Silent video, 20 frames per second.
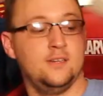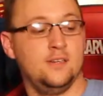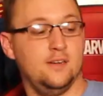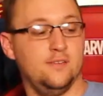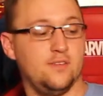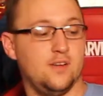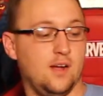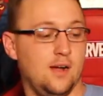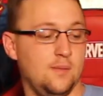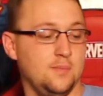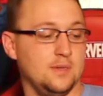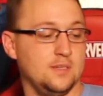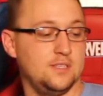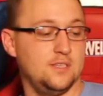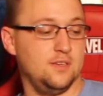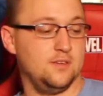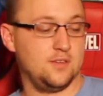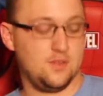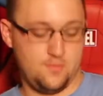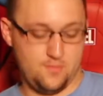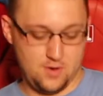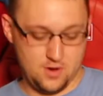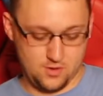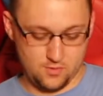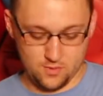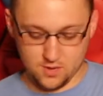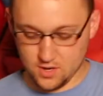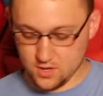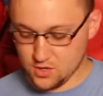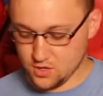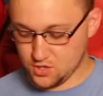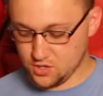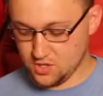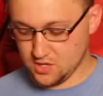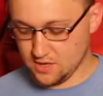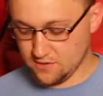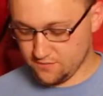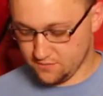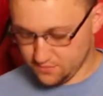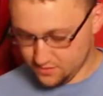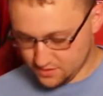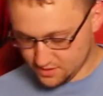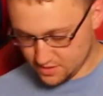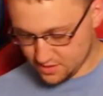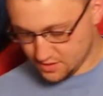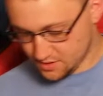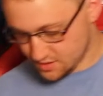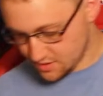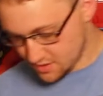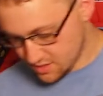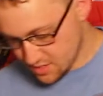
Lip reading: of comics here compared to what I usually get from these guys.